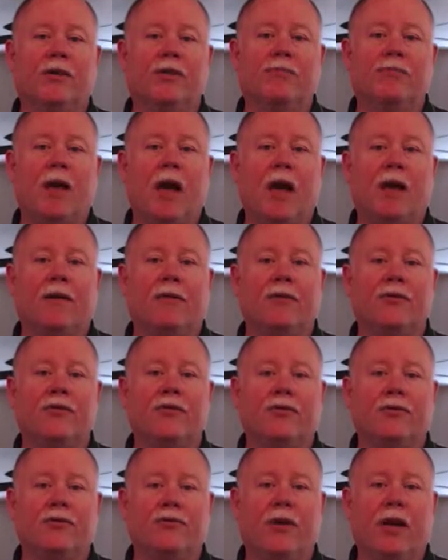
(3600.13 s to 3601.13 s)
Matters
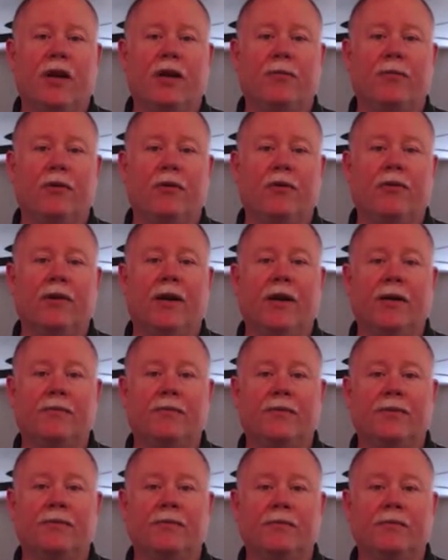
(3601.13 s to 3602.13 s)
training
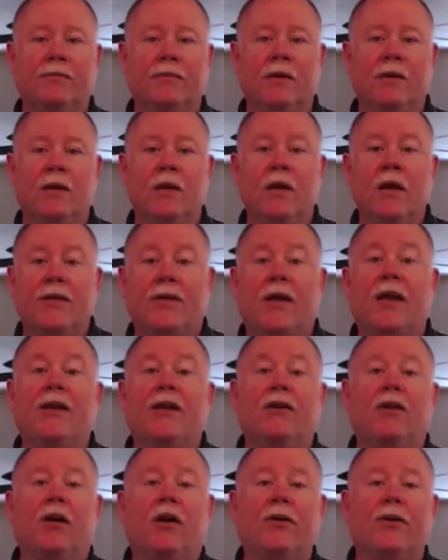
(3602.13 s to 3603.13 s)
programs. Thank
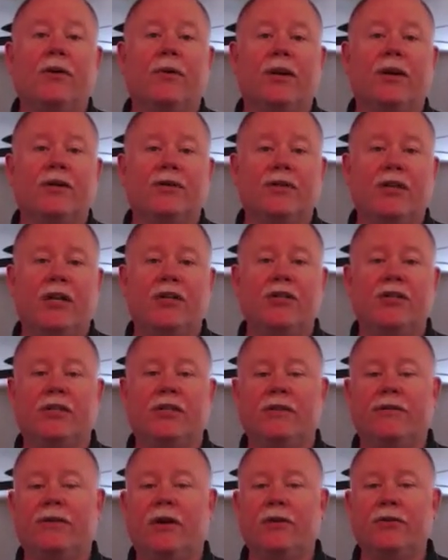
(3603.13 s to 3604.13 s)
you to all the organizations
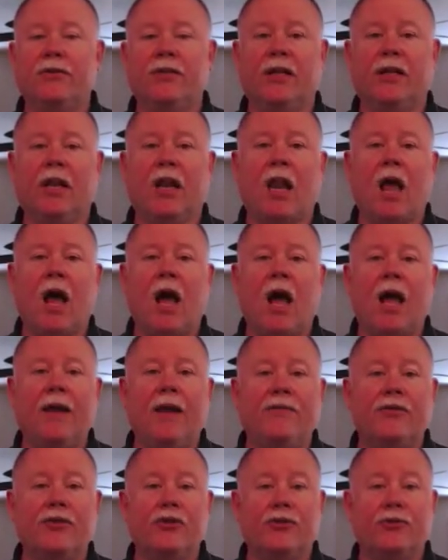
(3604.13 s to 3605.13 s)
that have hosted
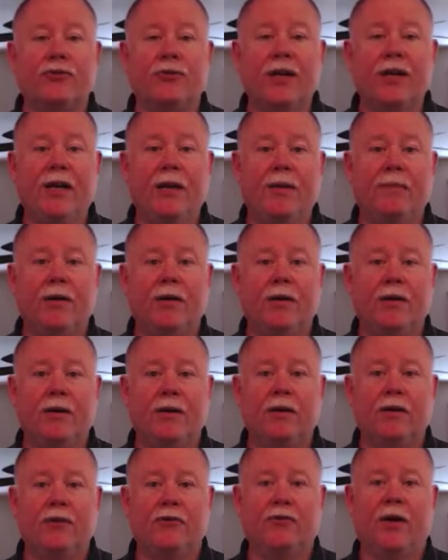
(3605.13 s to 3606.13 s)
live stream
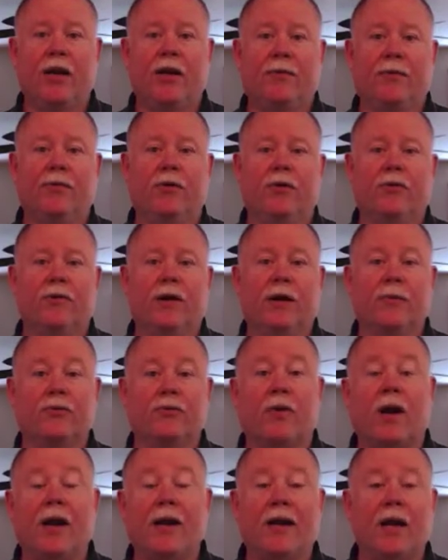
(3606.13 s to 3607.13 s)
training programs
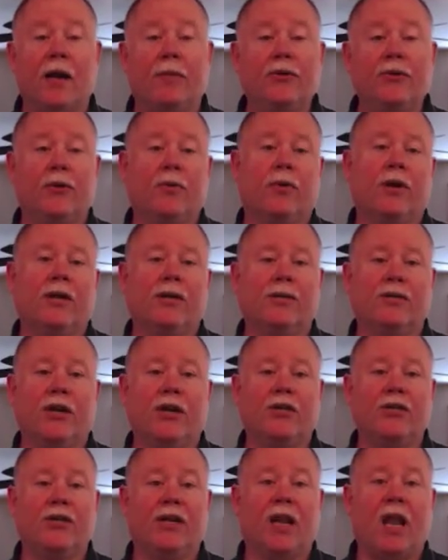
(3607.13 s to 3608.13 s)
where I come to your
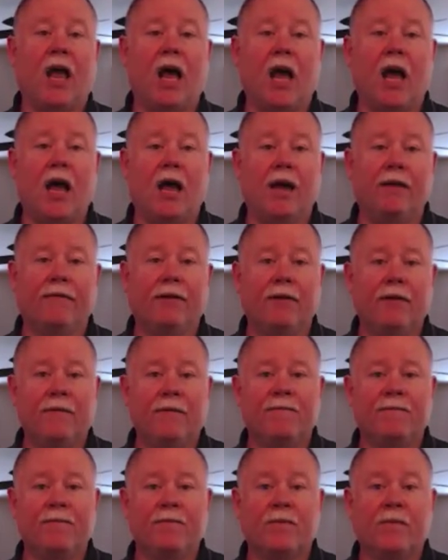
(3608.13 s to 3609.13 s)
organization live
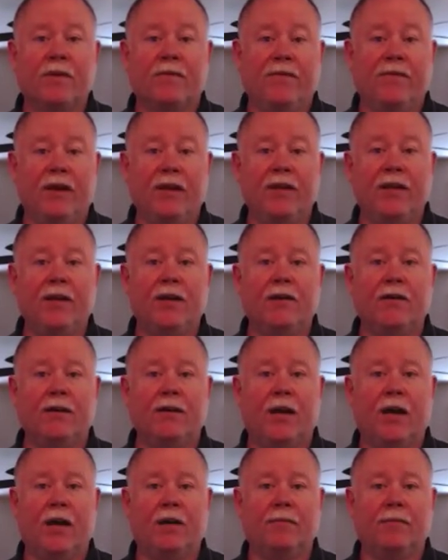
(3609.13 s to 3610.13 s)
via the
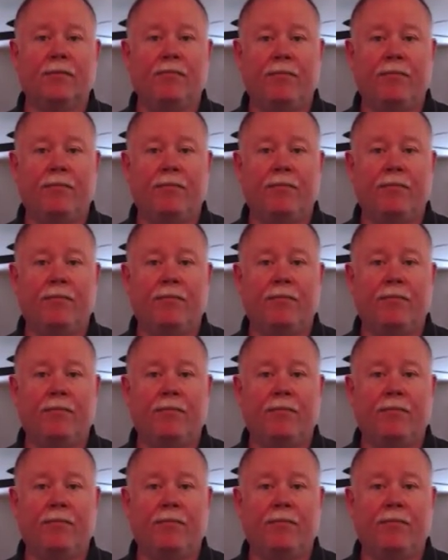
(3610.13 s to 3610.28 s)
internet